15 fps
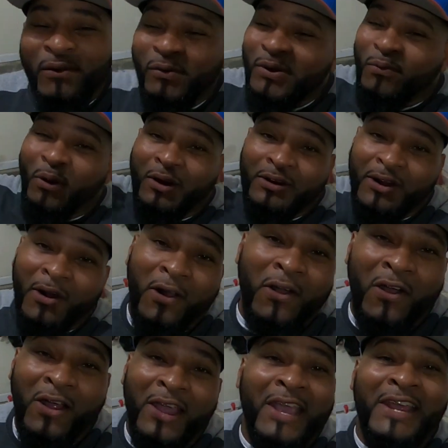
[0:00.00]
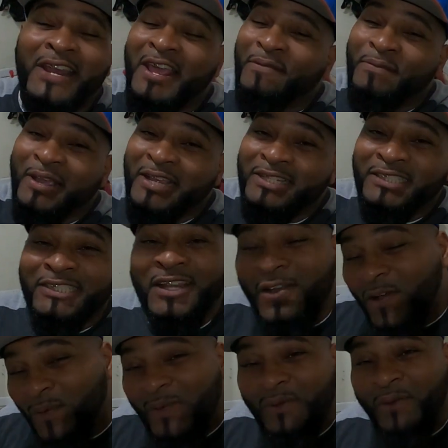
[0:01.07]
We worked hard and they made
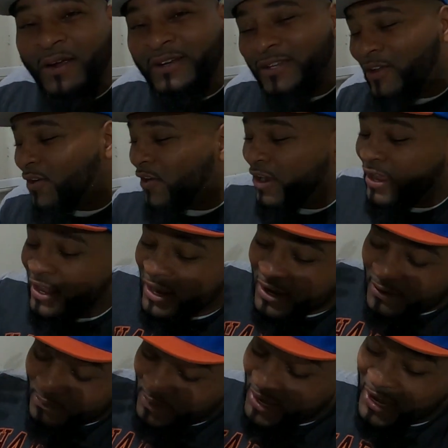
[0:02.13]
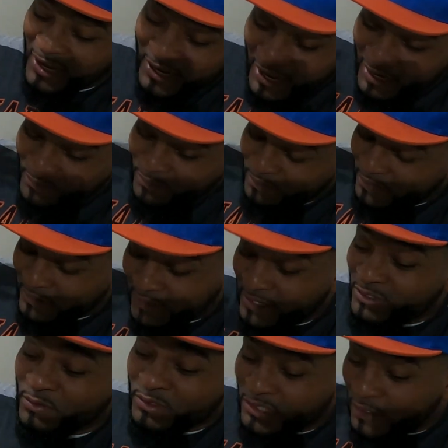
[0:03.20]
sure we worked hard. Man, they
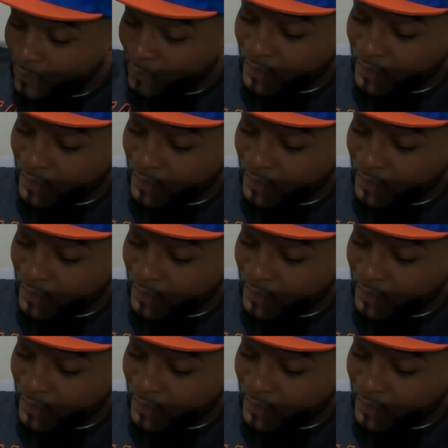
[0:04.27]
this was a